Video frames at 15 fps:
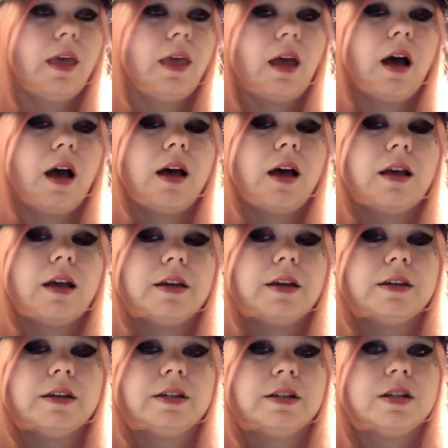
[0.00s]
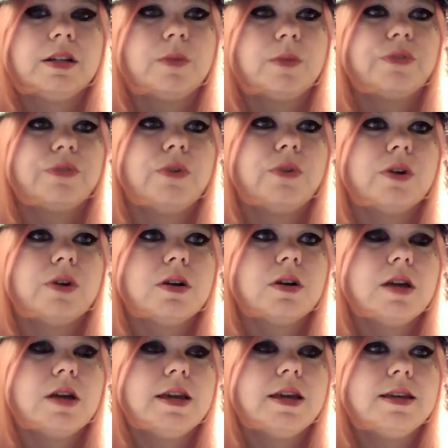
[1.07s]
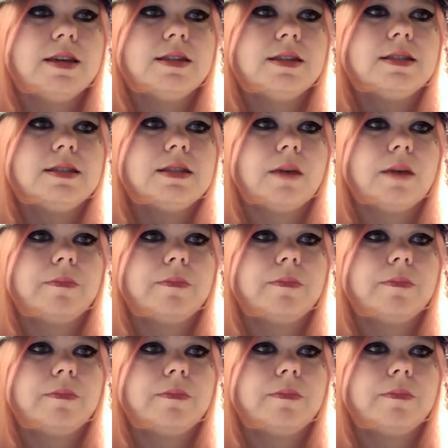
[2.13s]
song. Number 4 is